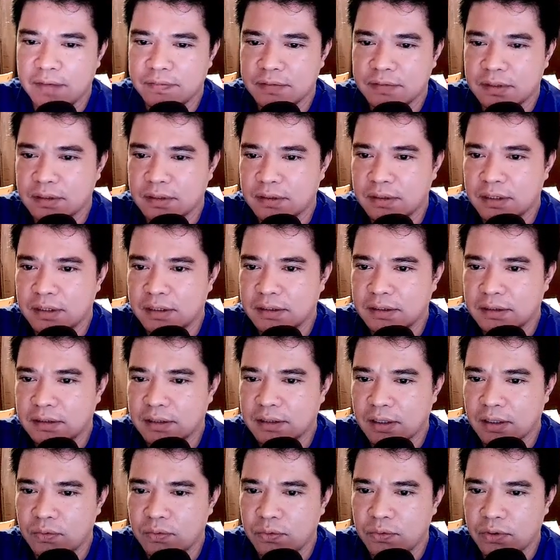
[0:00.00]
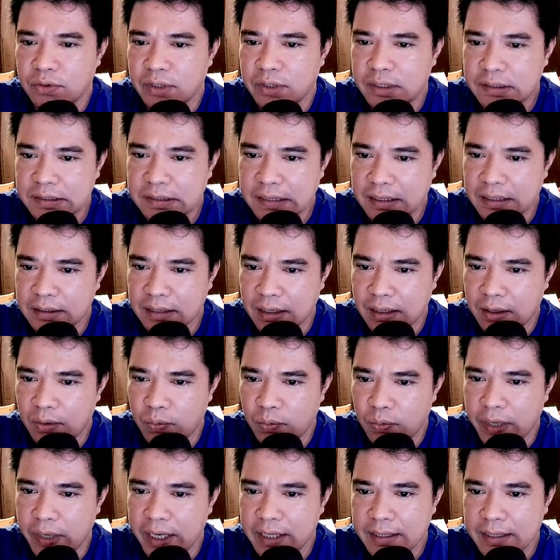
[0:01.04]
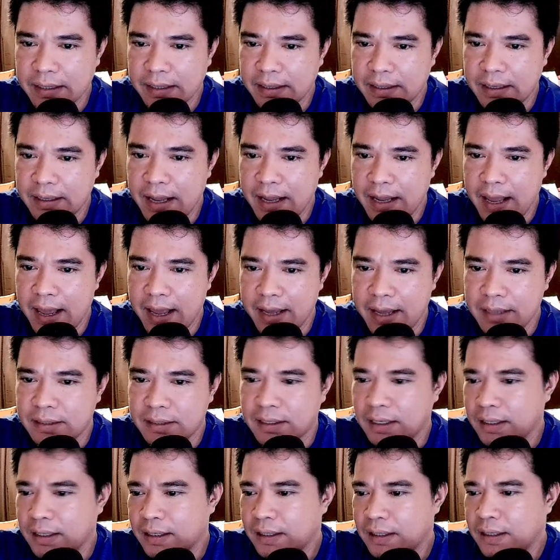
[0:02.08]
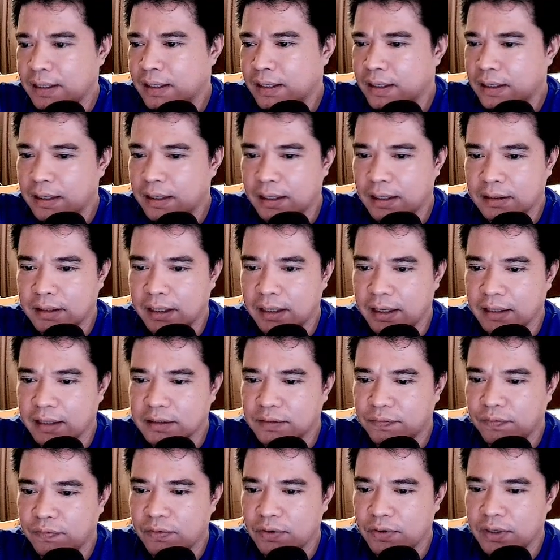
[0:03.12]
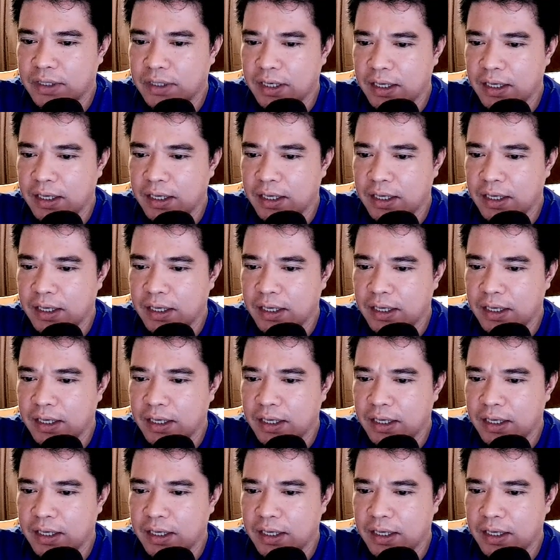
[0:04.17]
So this Kunur is at Awaken 8 at EX40.